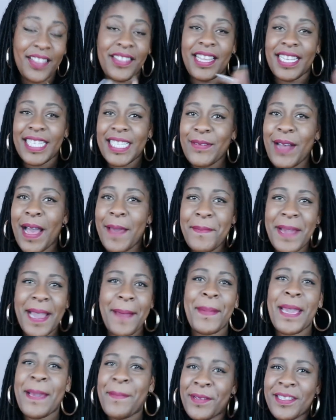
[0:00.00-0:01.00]
This is what I
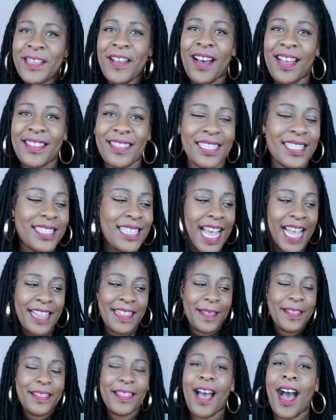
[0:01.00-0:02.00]
mean. People don't
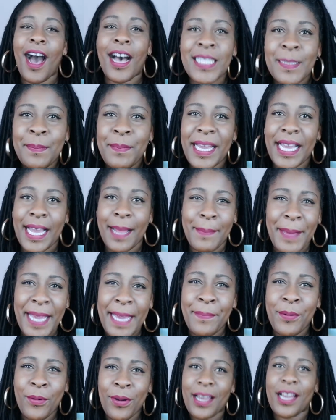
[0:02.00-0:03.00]
understand us bigger
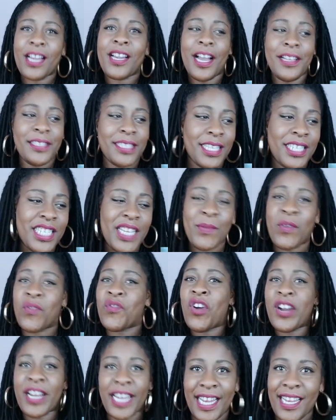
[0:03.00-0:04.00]
people can go to the gym and
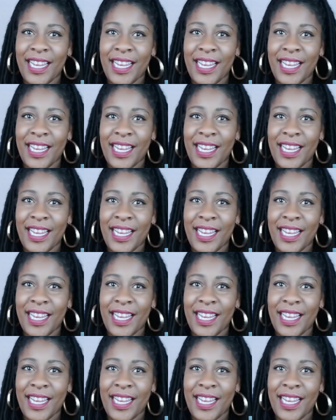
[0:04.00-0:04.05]
rock